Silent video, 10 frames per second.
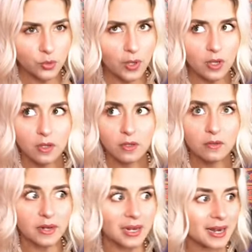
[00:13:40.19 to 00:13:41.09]

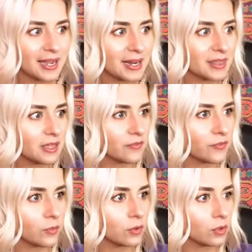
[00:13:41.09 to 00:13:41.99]
$12.99 I think
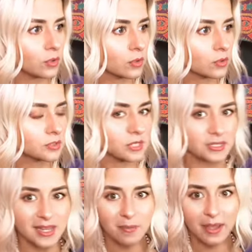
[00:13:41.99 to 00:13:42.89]
for a
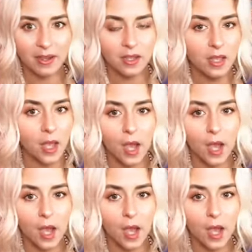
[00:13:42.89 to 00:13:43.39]
10 pack.